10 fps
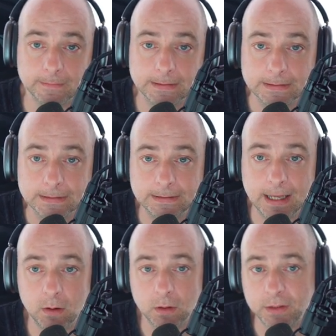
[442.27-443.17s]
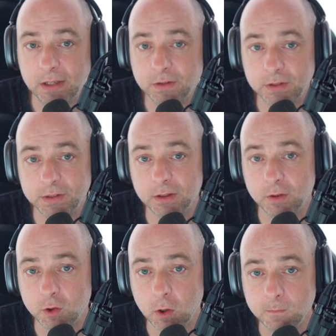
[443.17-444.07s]
Now, Kodansha's in
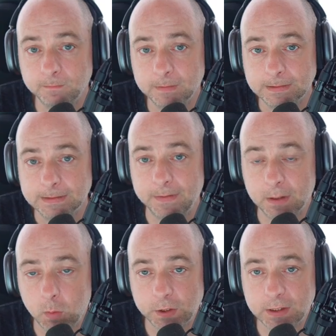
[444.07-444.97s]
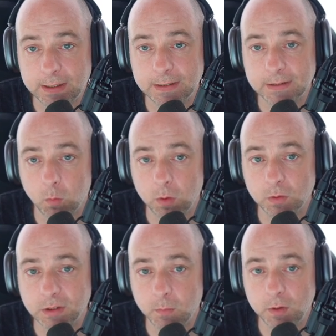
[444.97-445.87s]
control, and the question is, will
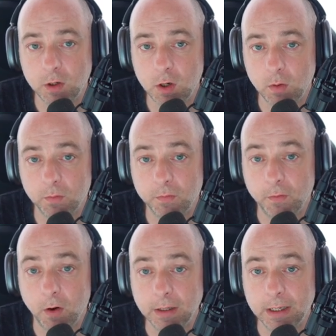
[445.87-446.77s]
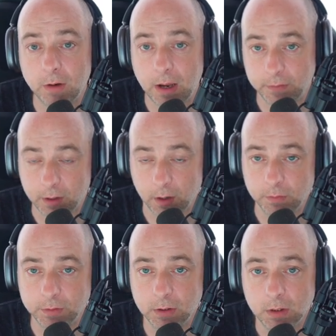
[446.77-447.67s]
someone new finally crack the
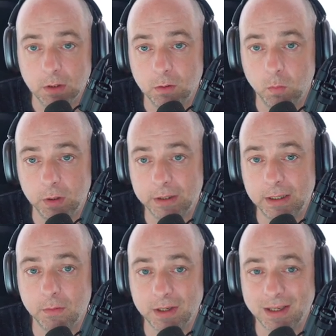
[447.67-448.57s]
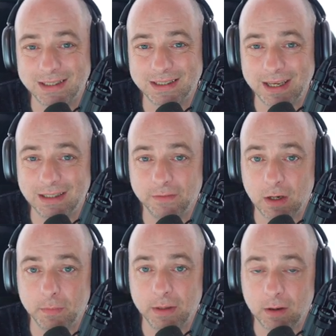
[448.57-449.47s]
code, or will Akira stay in
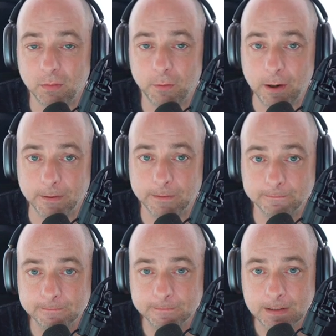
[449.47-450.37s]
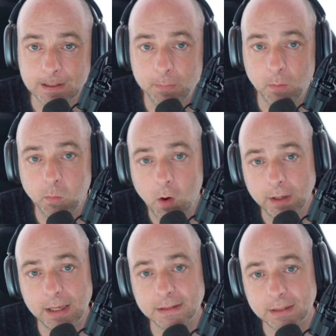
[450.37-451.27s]
development hell forever? But why
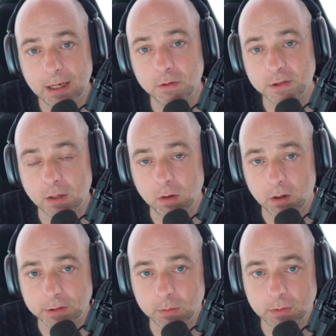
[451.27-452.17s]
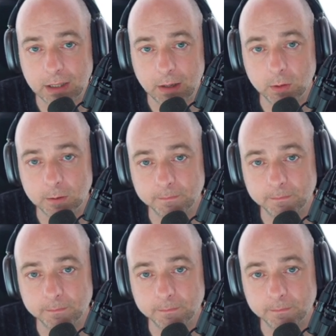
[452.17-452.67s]
is Akira so hard to adapt? Well,